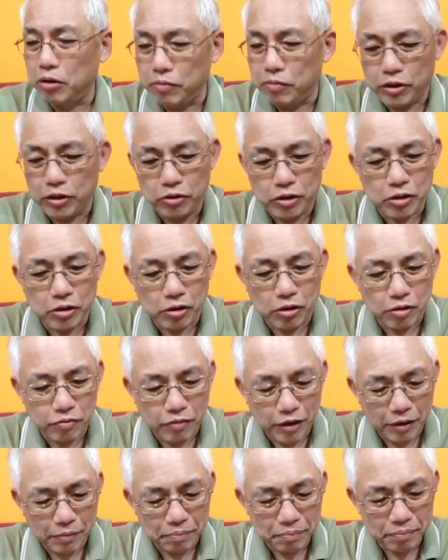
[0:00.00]
to avoid three-corner
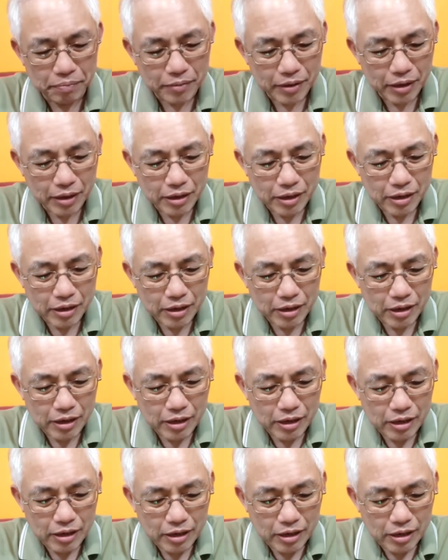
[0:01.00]
fight.
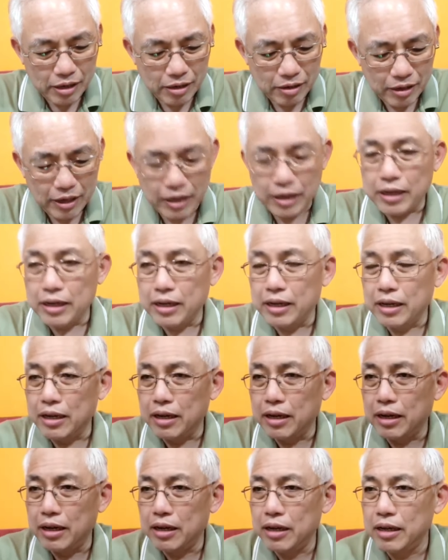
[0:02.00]

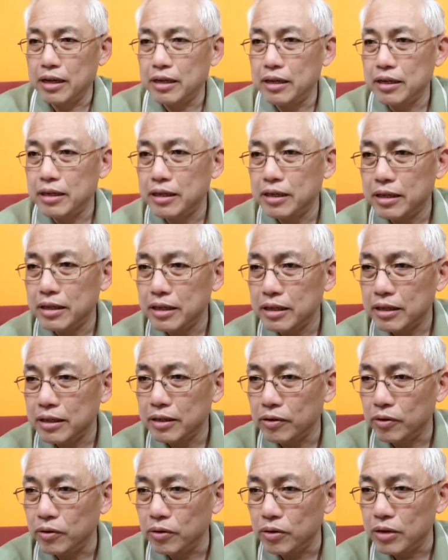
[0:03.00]
Right.
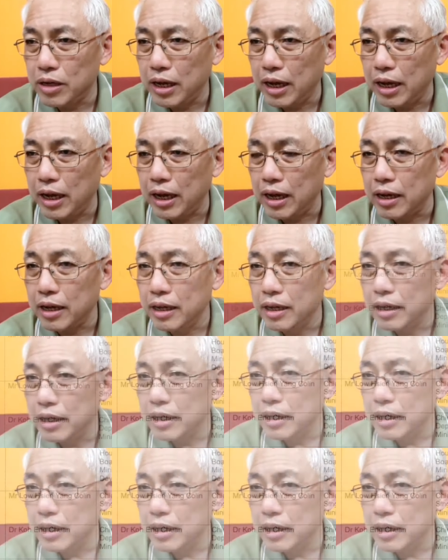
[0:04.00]
Okay.